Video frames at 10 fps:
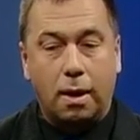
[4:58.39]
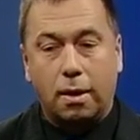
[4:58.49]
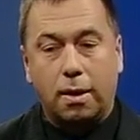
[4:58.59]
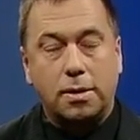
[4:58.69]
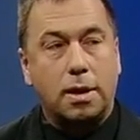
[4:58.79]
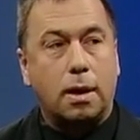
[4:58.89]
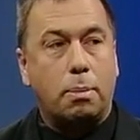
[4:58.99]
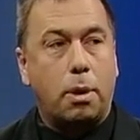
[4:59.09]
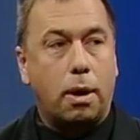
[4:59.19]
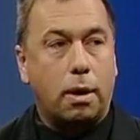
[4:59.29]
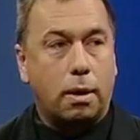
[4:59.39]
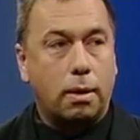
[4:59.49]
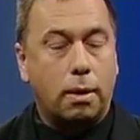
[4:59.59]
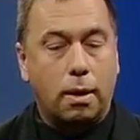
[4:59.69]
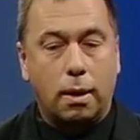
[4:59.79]
let's say a park.
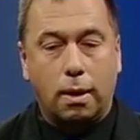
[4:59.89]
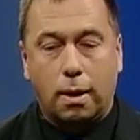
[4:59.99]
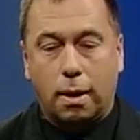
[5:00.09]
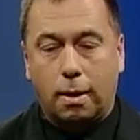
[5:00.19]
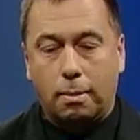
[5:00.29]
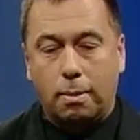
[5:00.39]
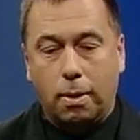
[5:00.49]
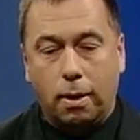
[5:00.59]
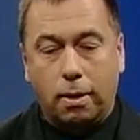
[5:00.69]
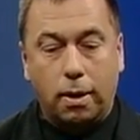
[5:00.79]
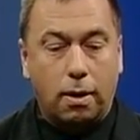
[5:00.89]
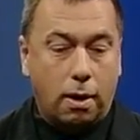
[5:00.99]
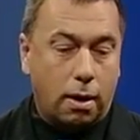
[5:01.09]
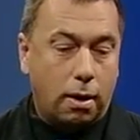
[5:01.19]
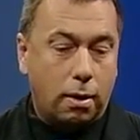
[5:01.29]
The
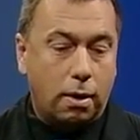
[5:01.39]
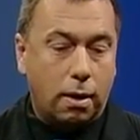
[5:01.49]
R